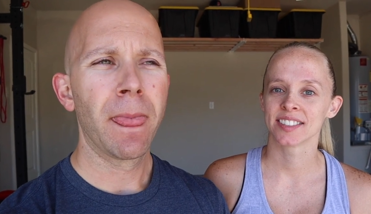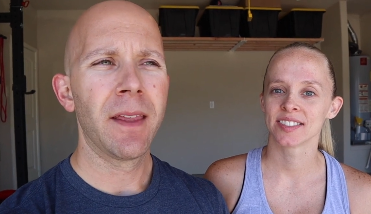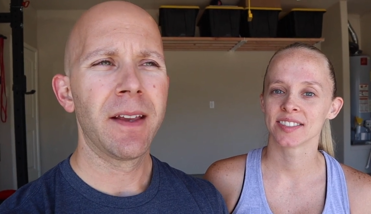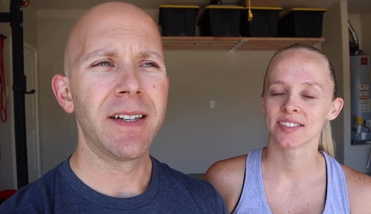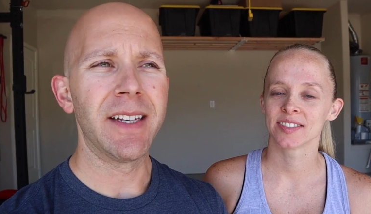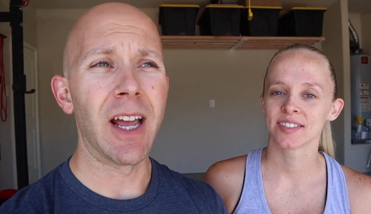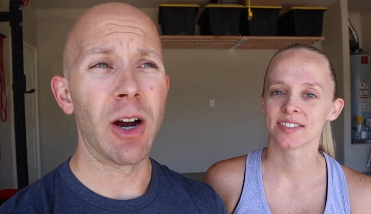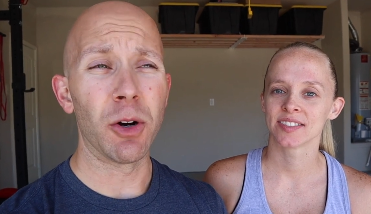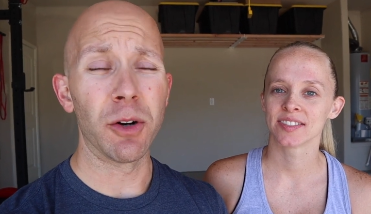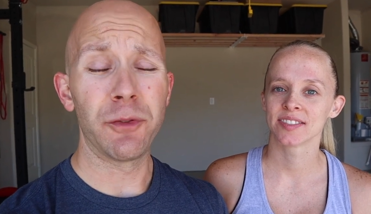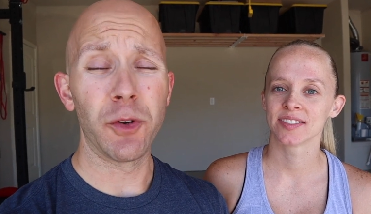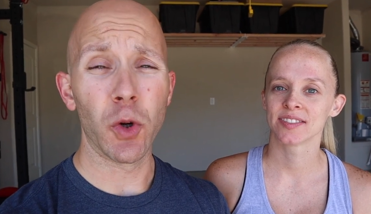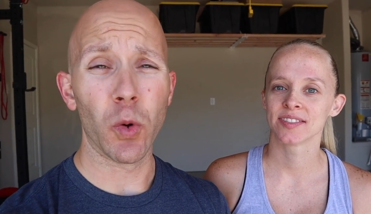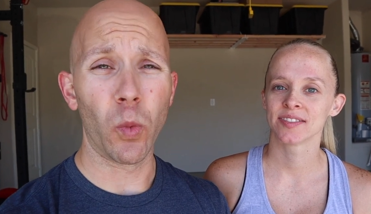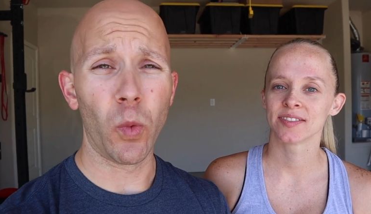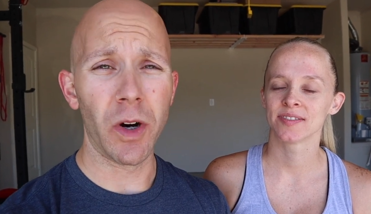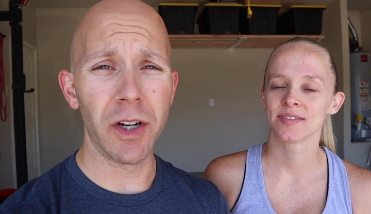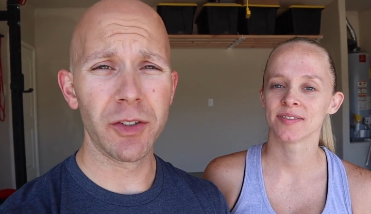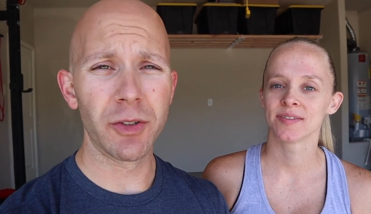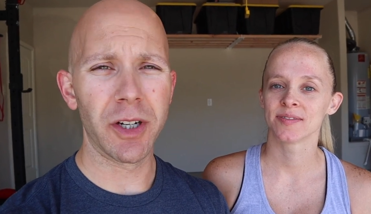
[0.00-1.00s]
Speaker 1: Now, if you're
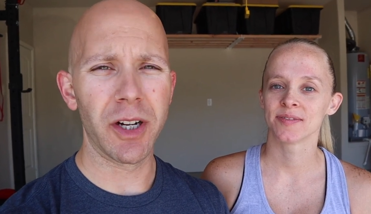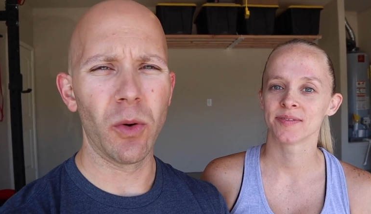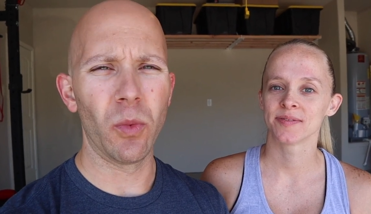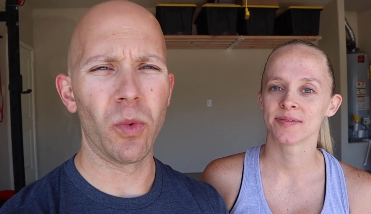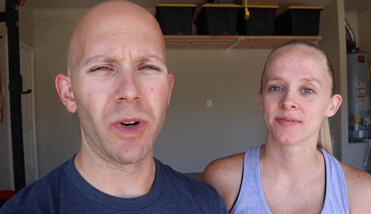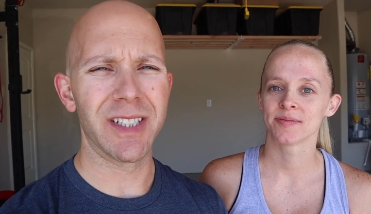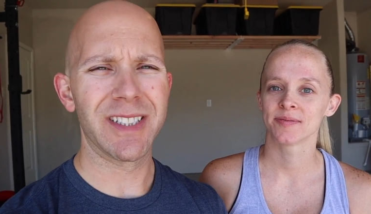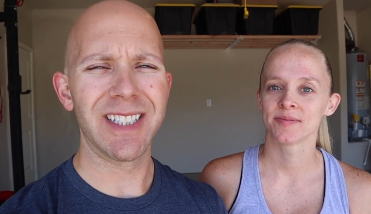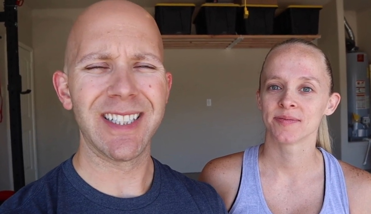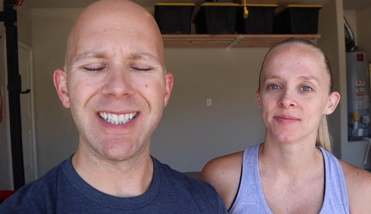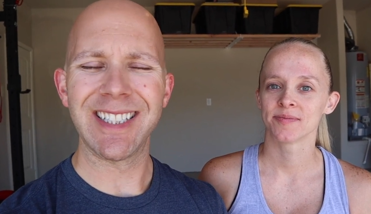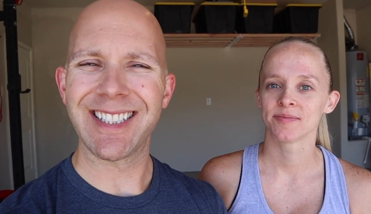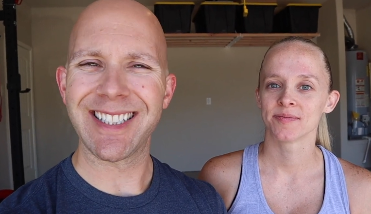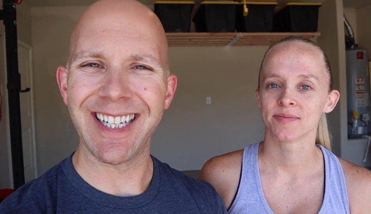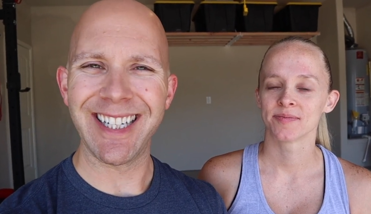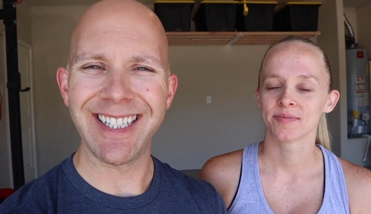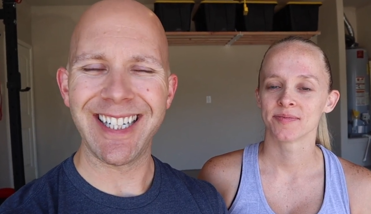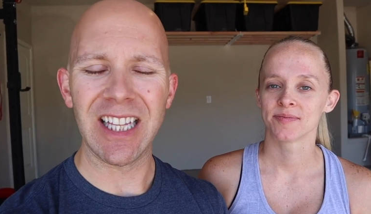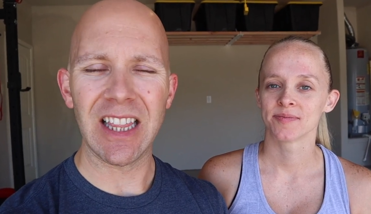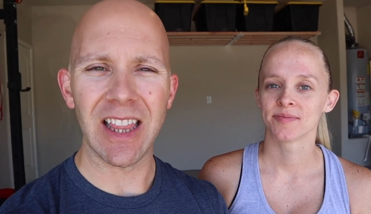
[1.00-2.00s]
wondering what's a
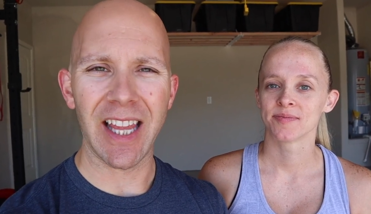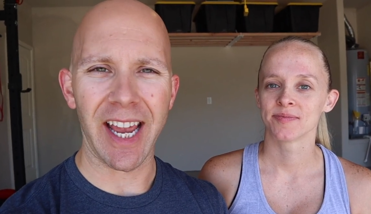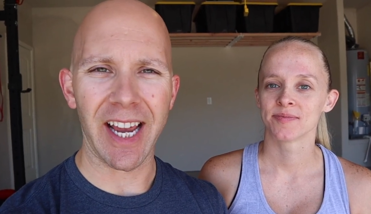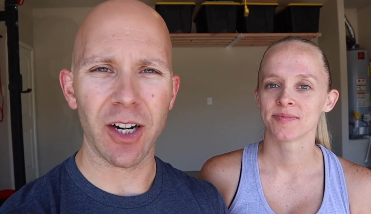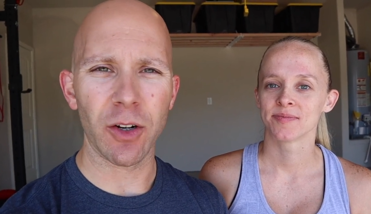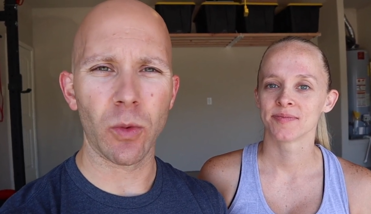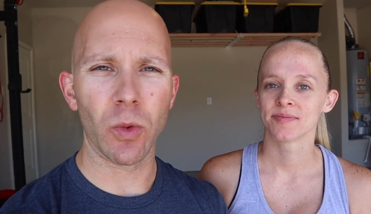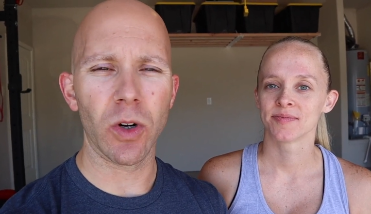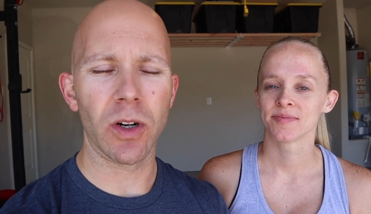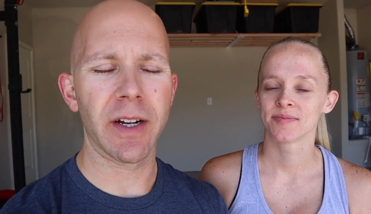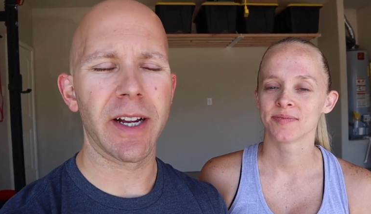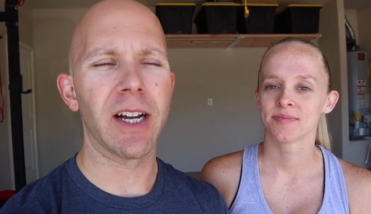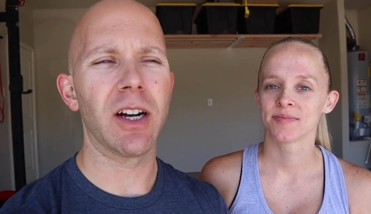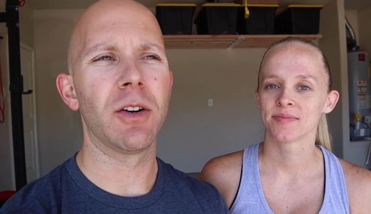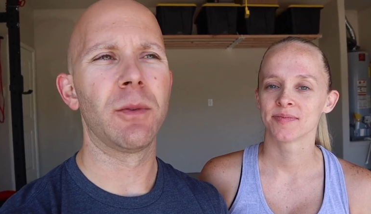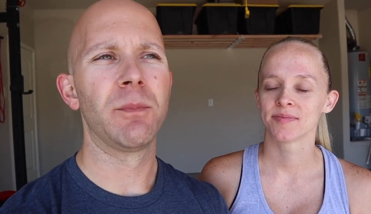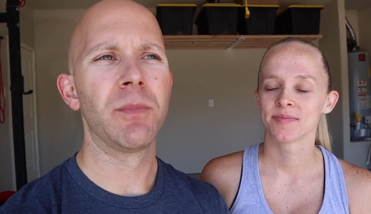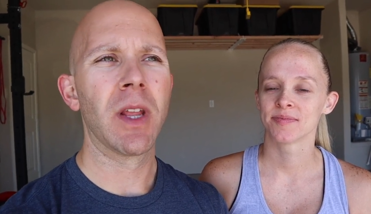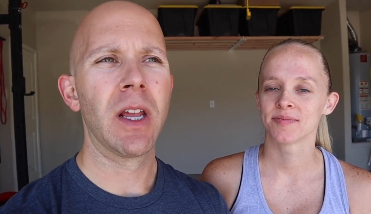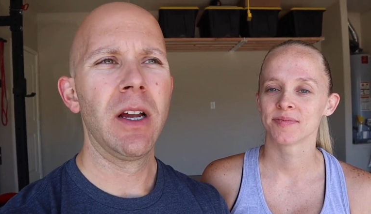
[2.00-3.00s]
descending ladder
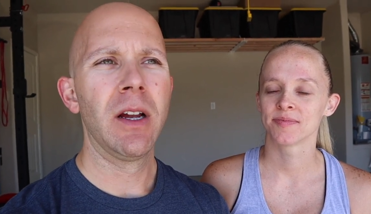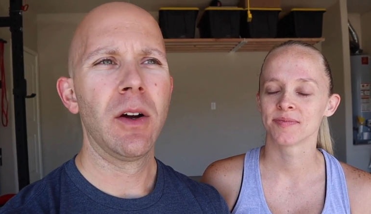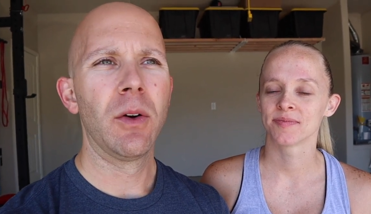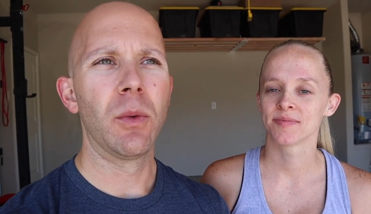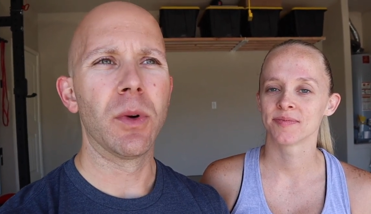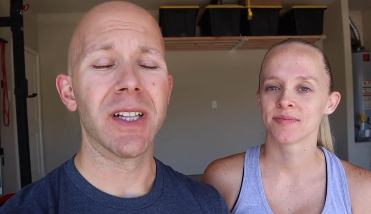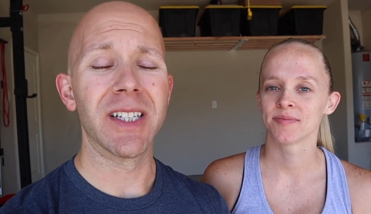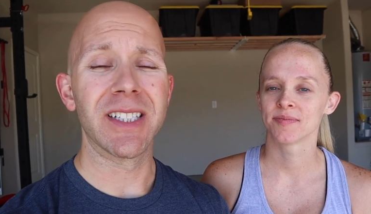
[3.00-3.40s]
workout, well,